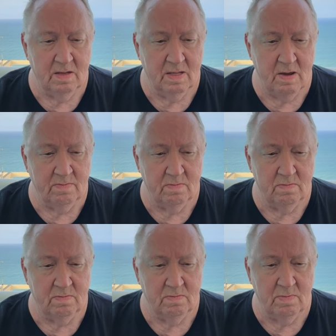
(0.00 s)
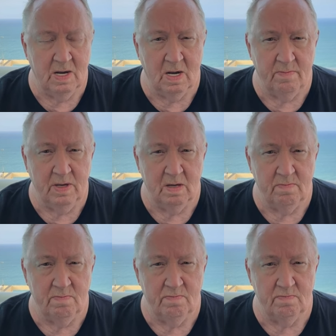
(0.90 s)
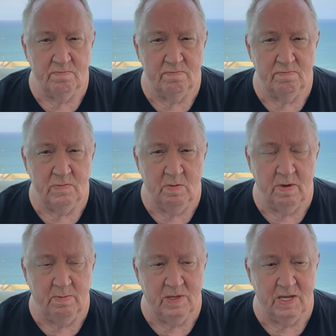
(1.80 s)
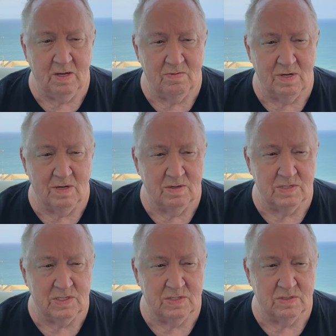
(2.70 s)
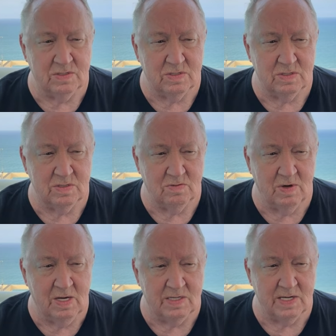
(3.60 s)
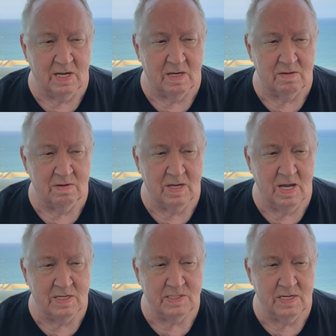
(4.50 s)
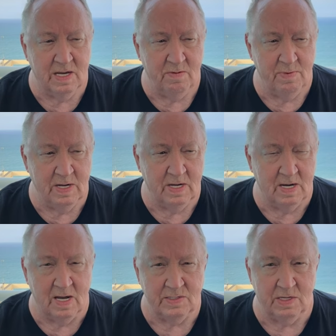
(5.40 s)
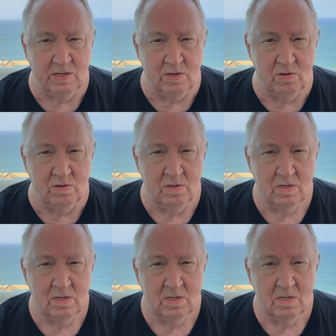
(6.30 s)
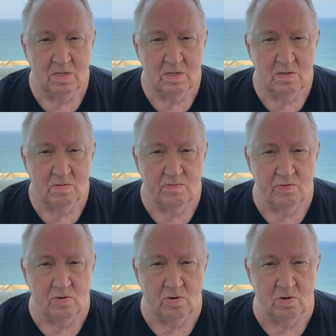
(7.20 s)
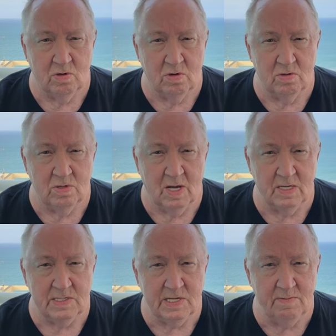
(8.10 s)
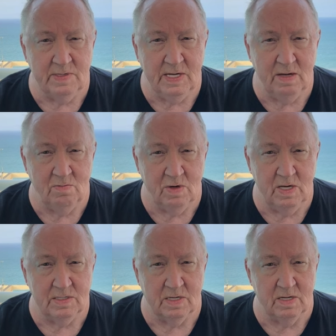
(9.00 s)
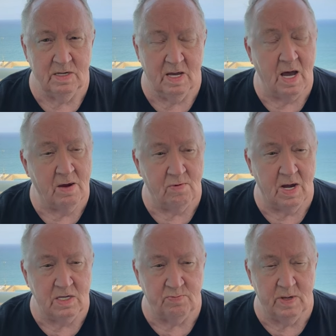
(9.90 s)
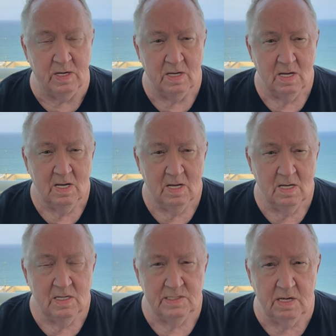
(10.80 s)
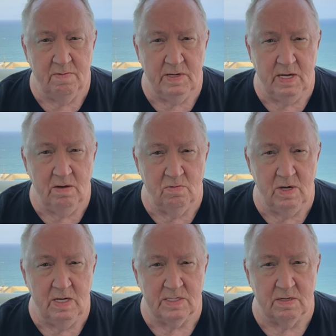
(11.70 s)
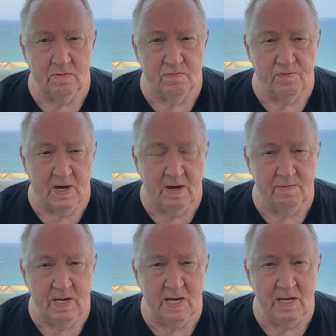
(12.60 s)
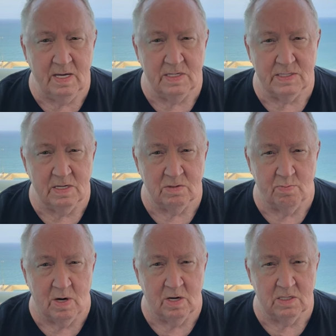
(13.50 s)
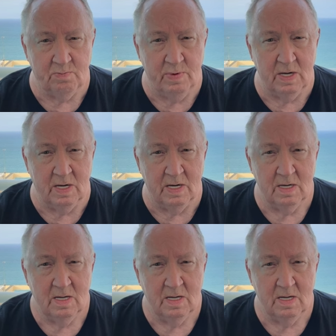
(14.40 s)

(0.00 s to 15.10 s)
that may not be a you may be thinking well wait a second hasn't he been in icu for like 17 weeks and yeah right it's been 17 weeks and five days since mark's been